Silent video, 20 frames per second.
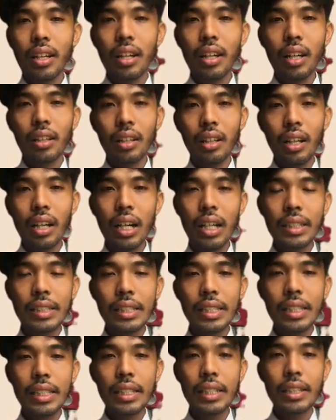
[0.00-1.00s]
And
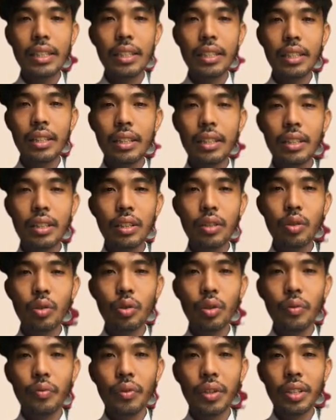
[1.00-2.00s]
lastly, to
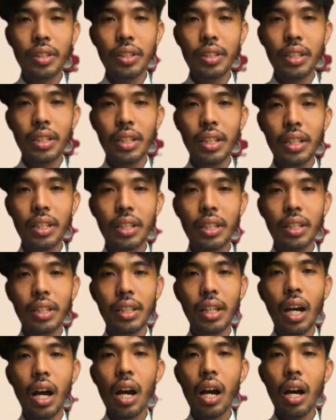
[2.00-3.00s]
investigating
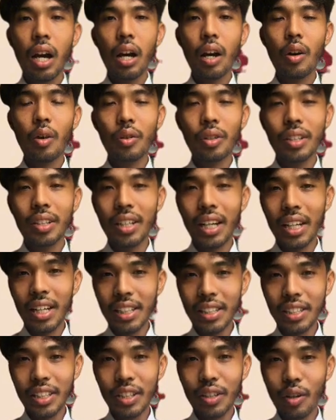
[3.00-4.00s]
how the
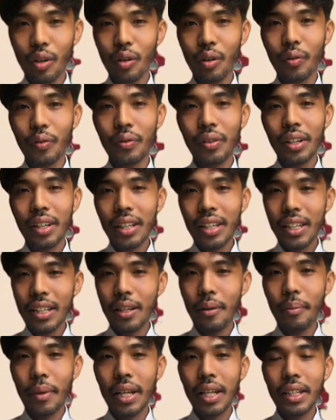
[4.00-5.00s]
direction of
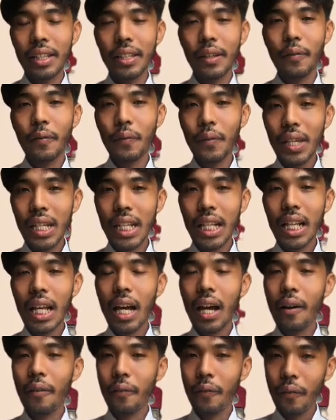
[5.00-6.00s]
the magnetic field
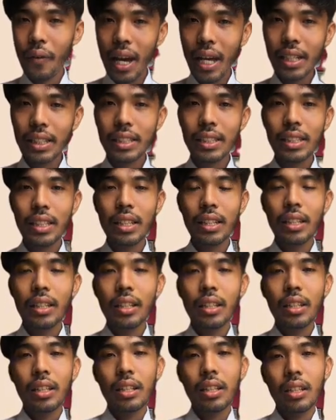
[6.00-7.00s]
affects
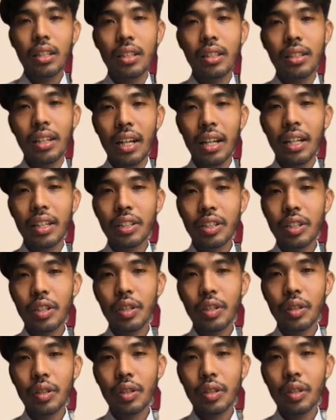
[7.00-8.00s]
the
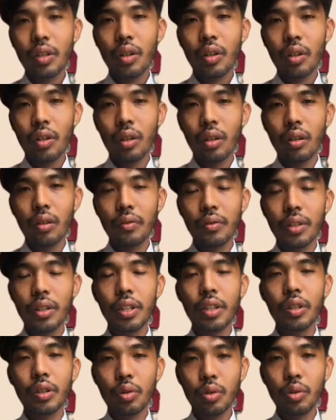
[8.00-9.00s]
direction of the
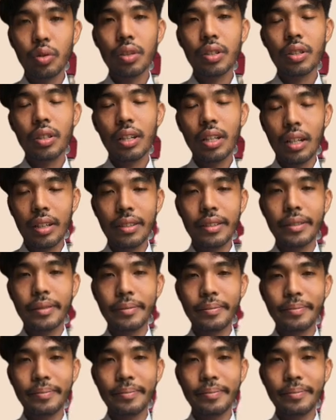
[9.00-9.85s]
induced current.